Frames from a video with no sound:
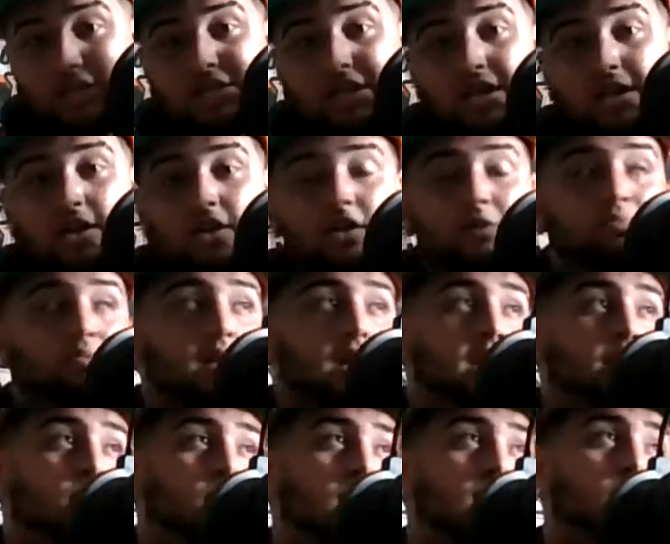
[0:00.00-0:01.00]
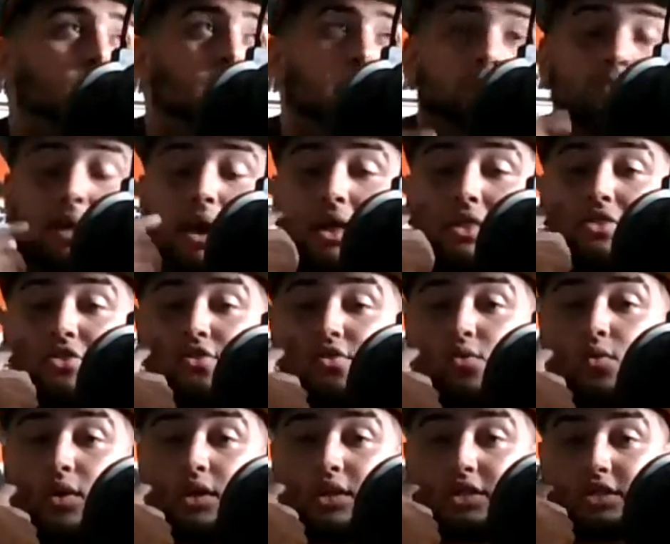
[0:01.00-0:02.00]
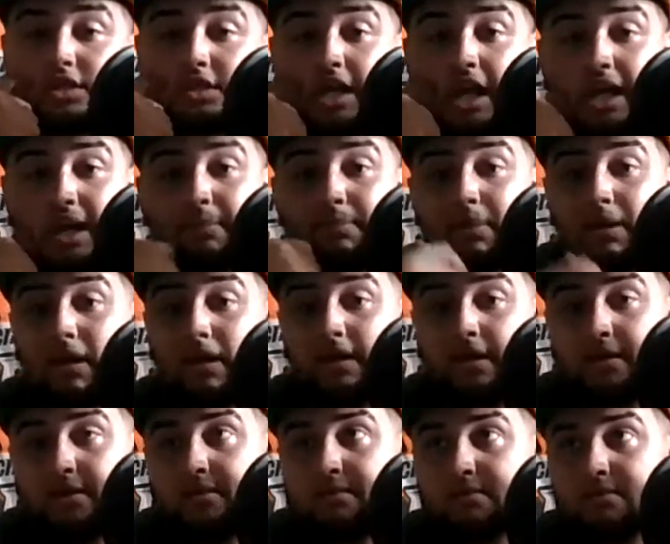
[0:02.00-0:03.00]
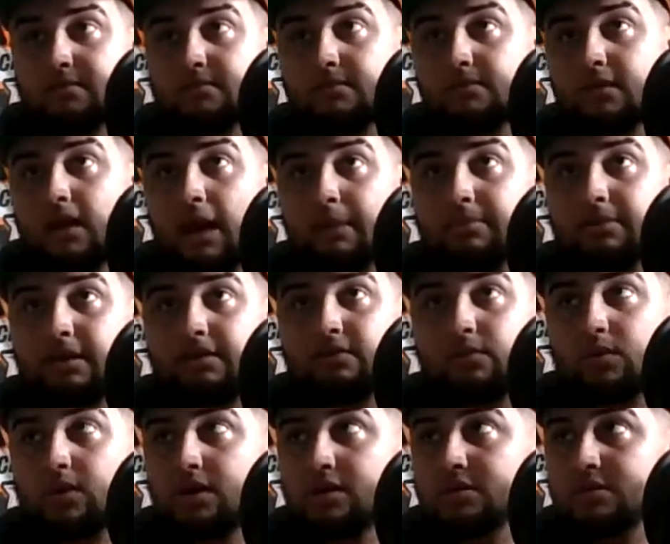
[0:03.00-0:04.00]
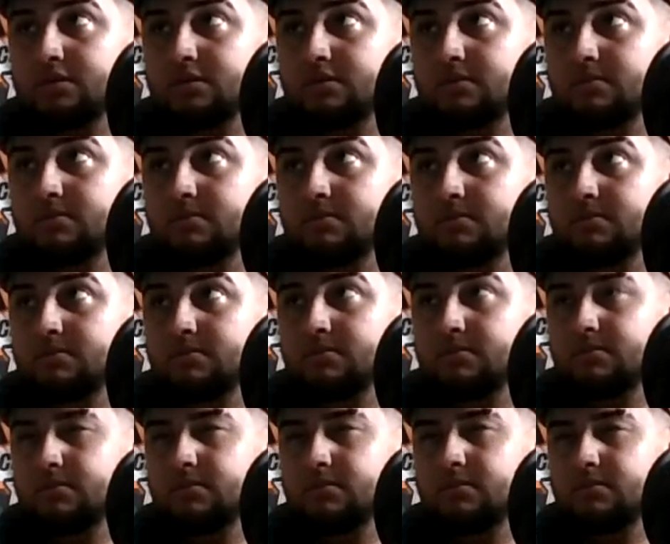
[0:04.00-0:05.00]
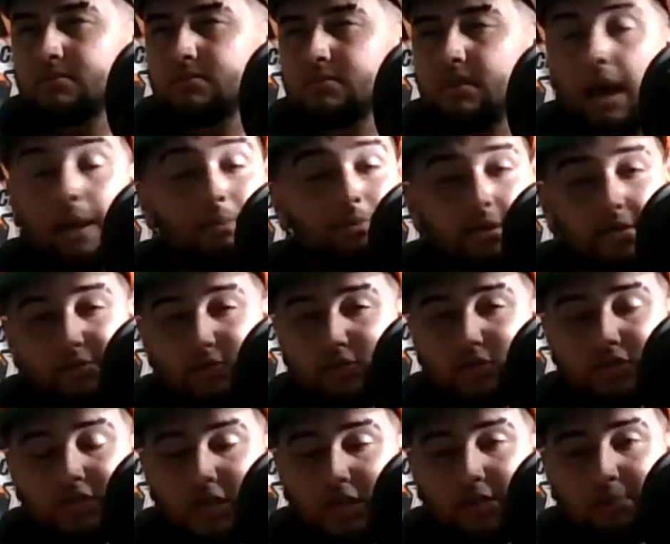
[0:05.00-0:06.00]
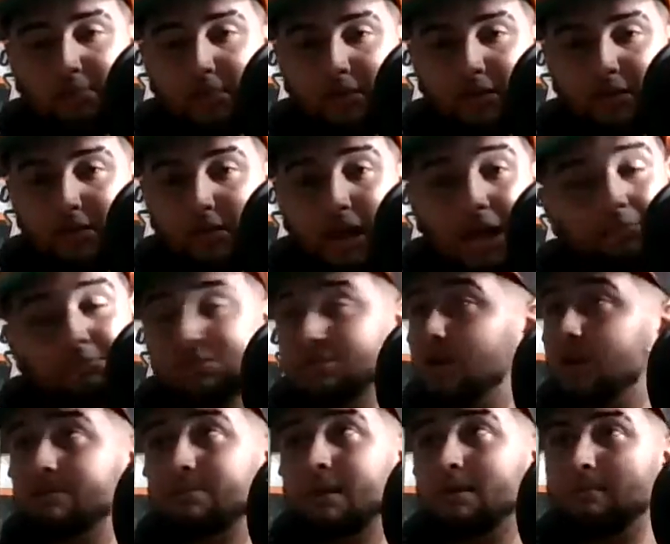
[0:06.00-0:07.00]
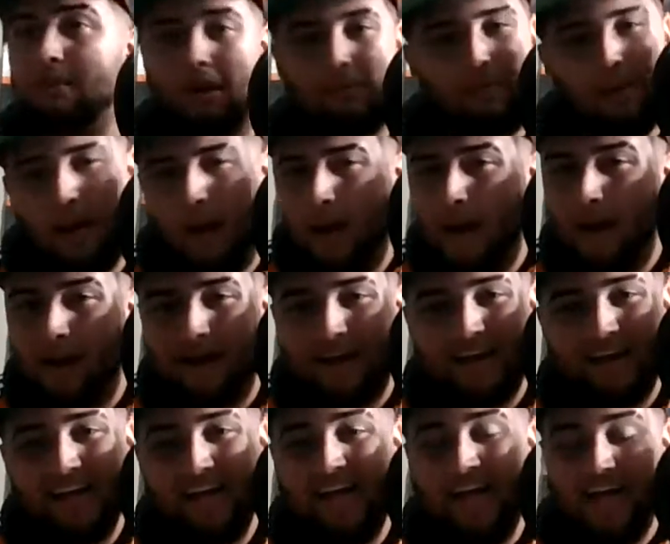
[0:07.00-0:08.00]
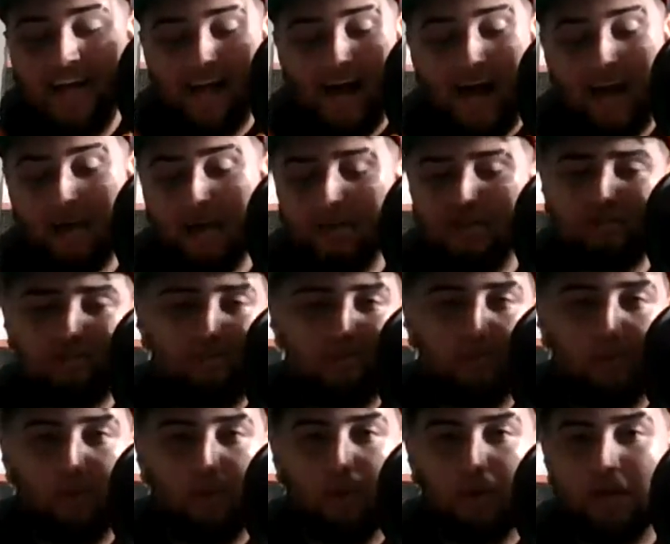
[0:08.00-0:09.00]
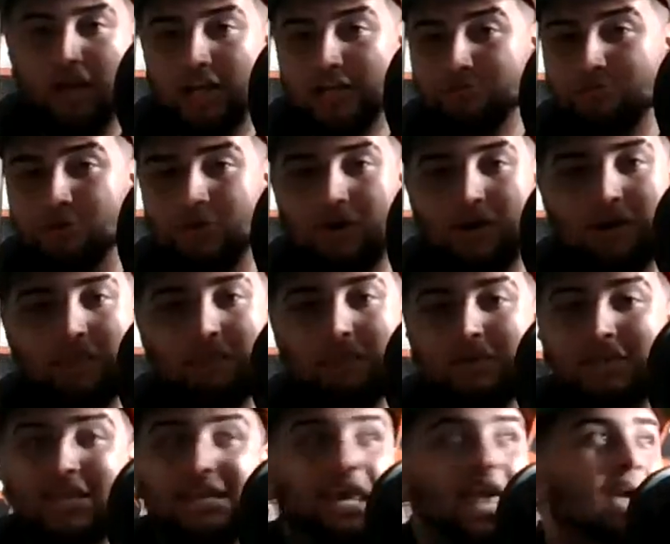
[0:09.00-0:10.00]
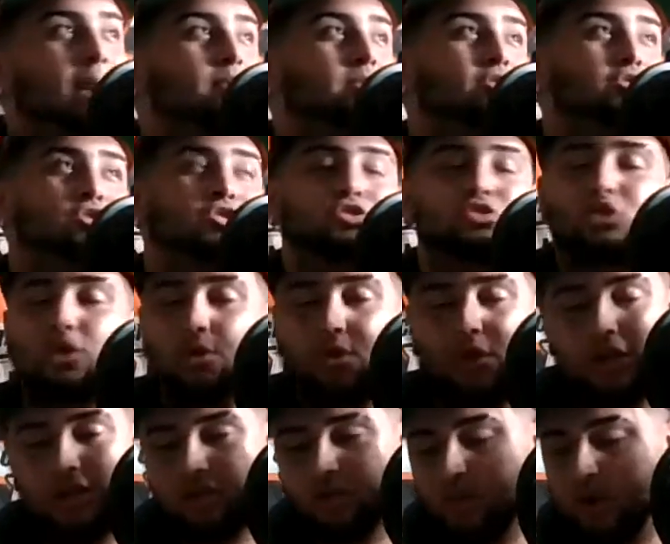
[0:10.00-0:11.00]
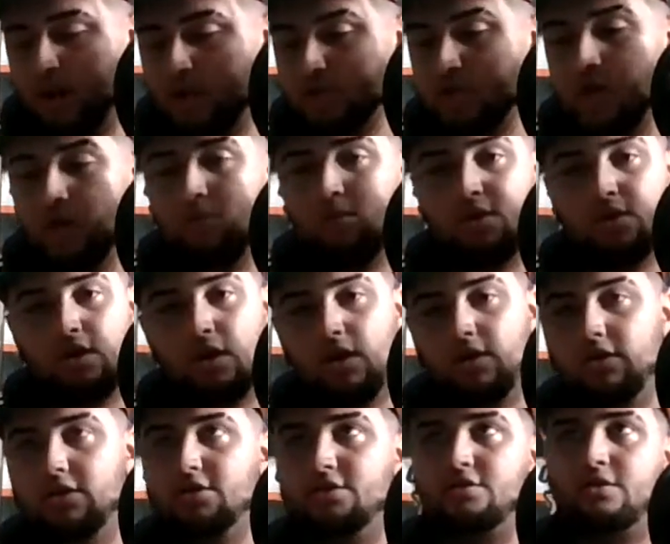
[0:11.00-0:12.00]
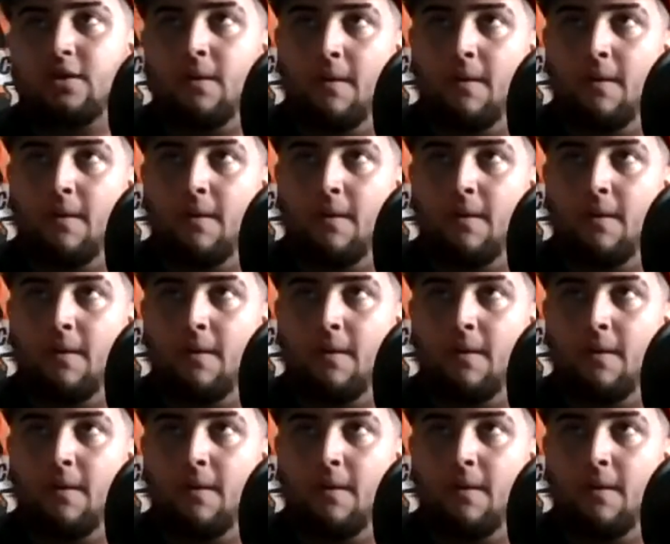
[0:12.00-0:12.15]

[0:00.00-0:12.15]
had another play where when Ben threw his second pick, I believe it was a second pick. I'm sorry, I know I should be more organized, but the game was just so great to watch. Regardless,